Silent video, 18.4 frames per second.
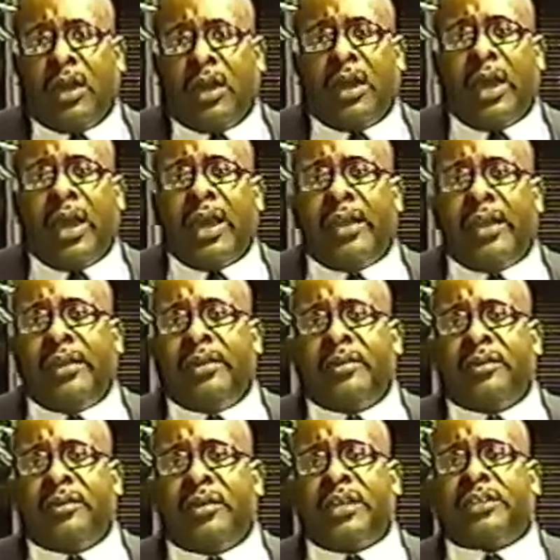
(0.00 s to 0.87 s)

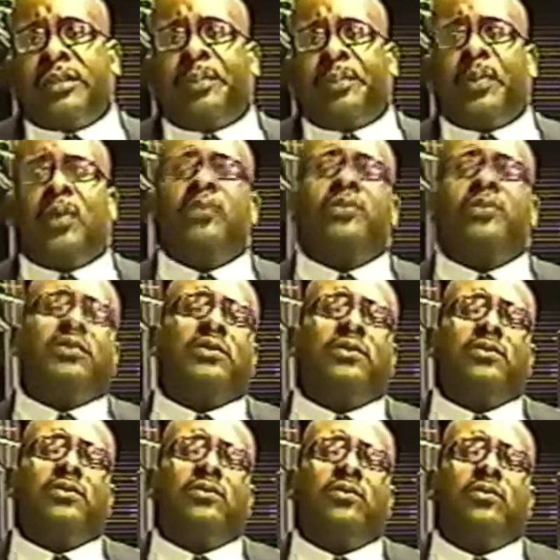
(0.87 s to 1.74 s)
and it's supposed
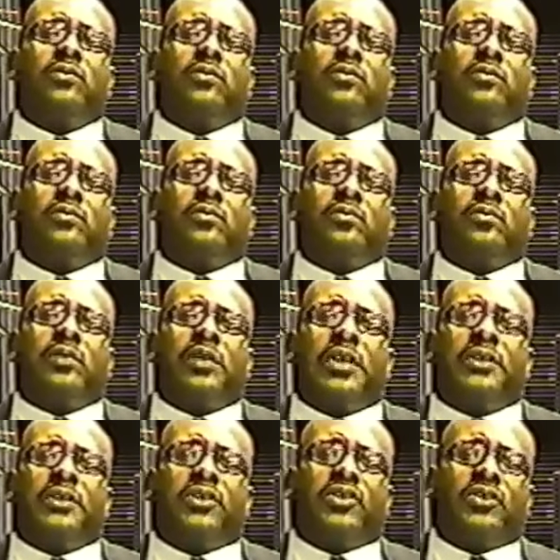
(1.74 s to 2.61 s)
to,
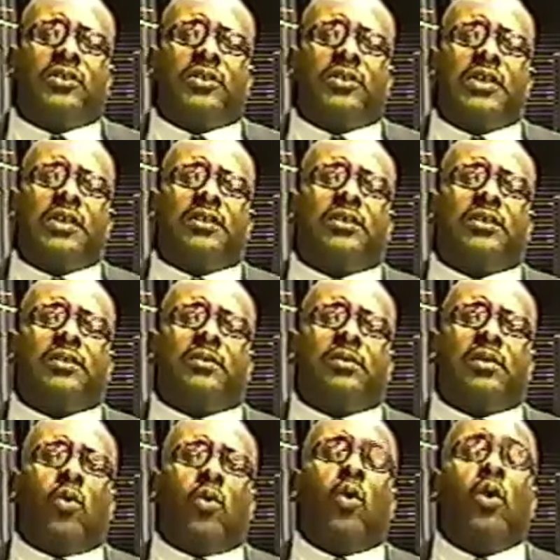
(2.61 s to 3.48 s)
its
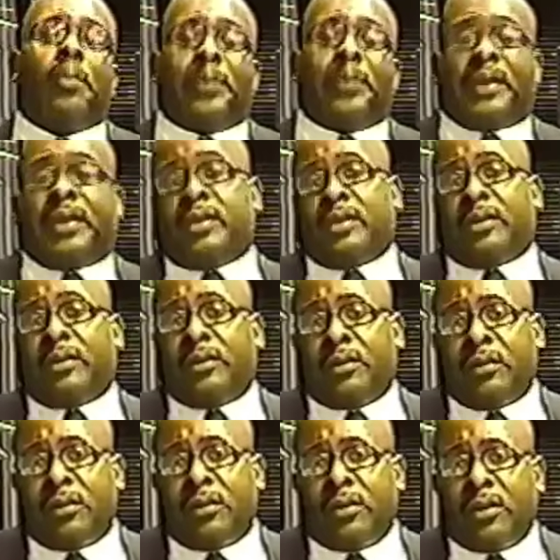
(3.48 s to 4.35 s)
orbit
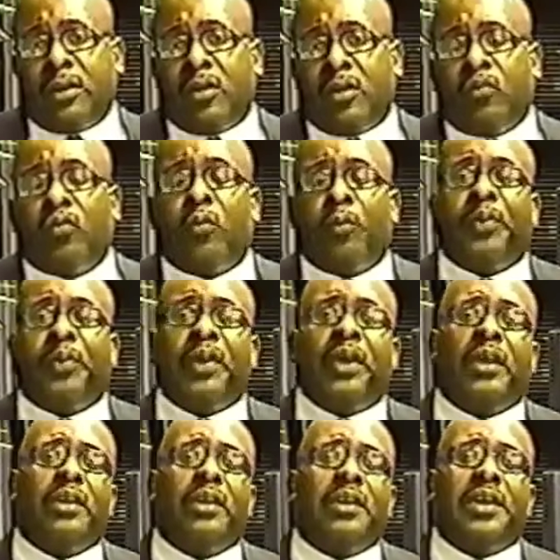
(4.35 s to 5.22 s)
will
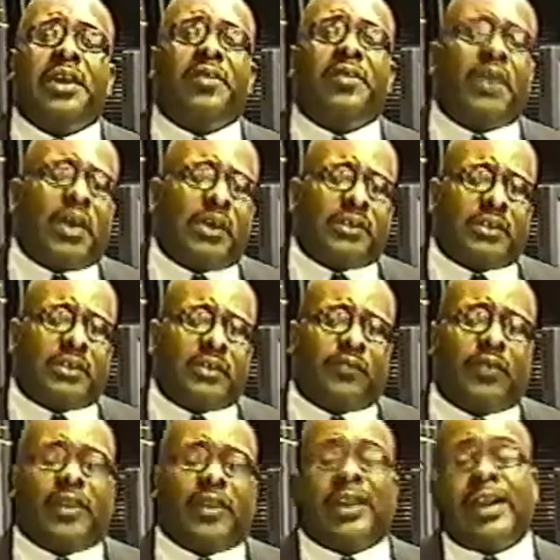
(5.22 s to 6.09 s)
be near us
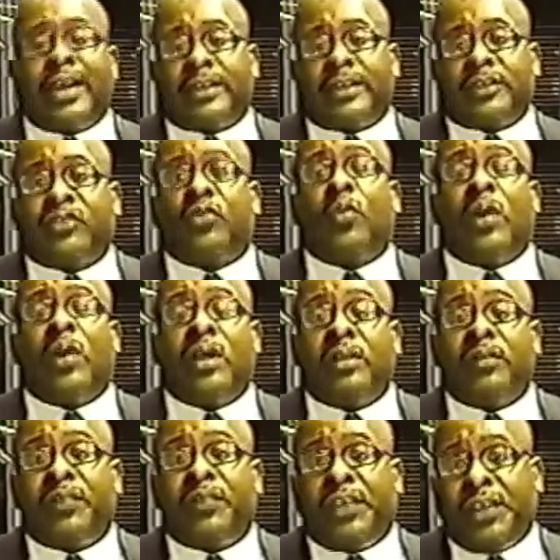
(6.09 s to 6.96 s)
for the next
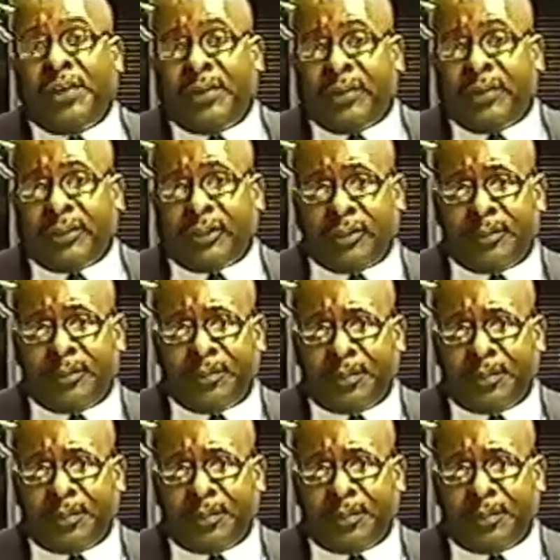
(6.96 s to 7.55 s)
12 years.